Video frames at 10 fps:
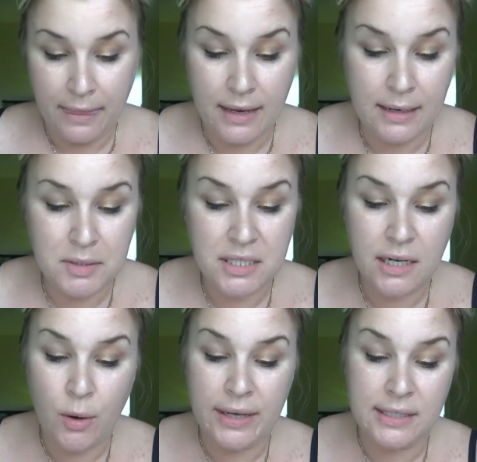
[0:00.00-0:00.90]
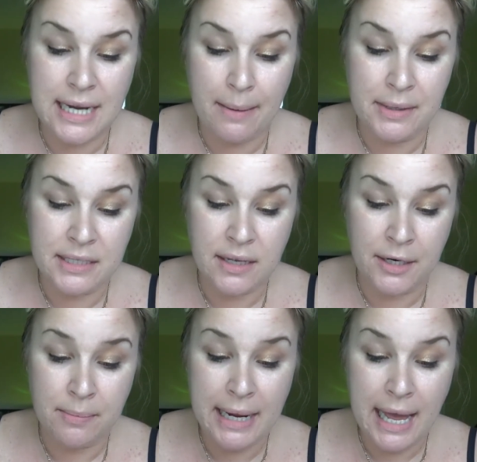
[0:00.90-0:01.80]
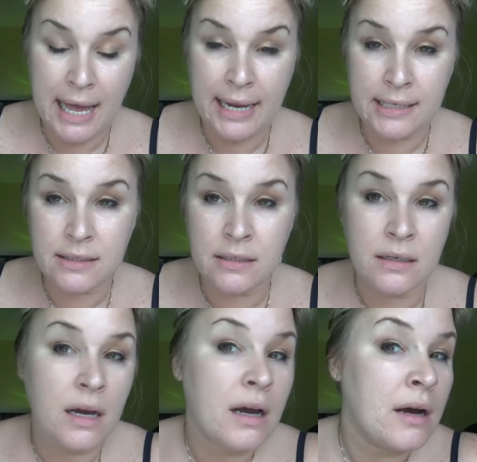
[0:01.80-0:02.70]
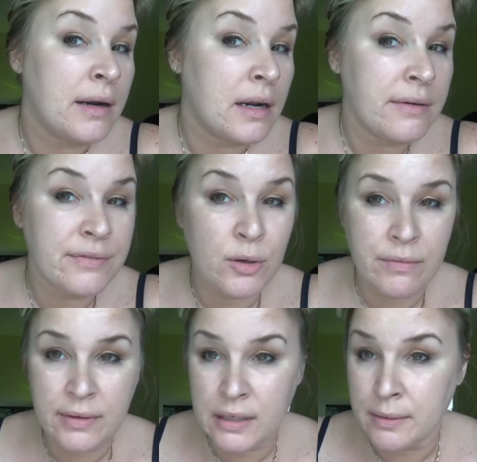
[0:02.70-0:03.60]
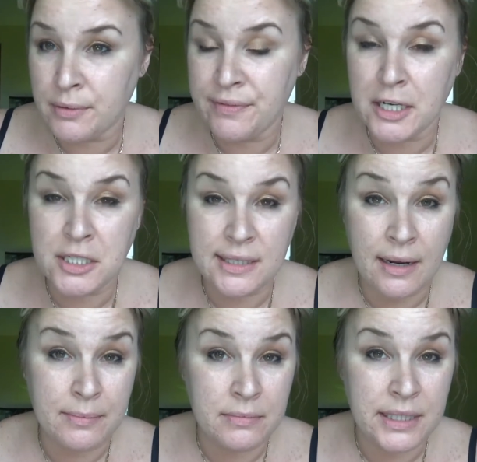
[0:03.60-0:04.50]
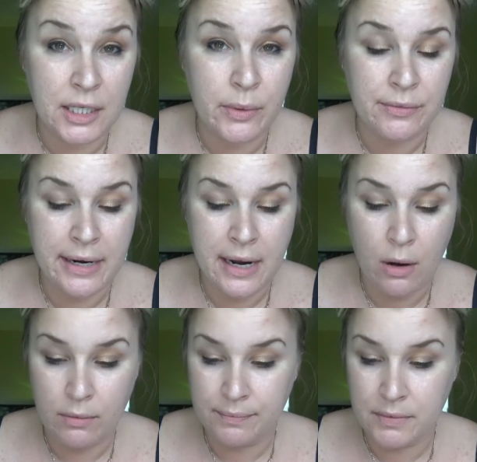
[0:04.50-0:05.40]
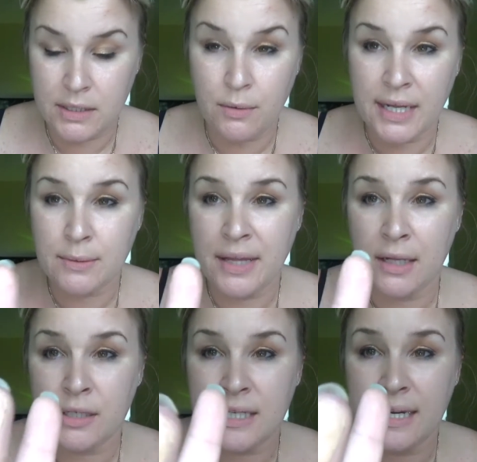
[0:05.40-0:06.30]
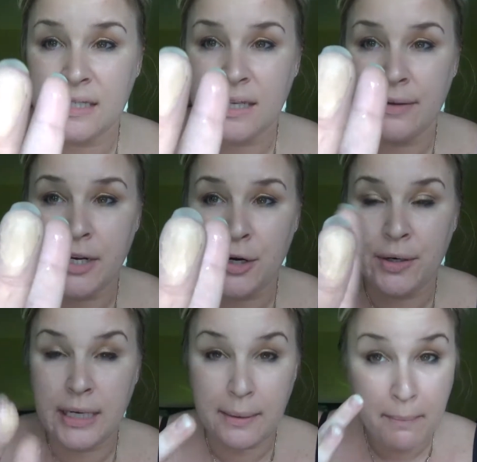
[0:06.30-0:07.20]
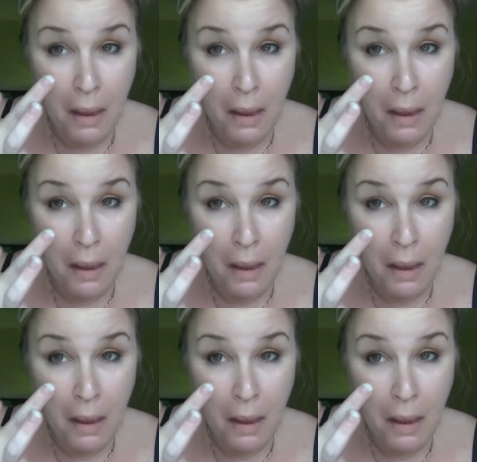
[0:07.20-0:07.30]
And I'm just going to go ahead and dab this under my eyes and on a few of the imperfections that I'm dealing with right now. So that's what that looks like. It's kind of a cream.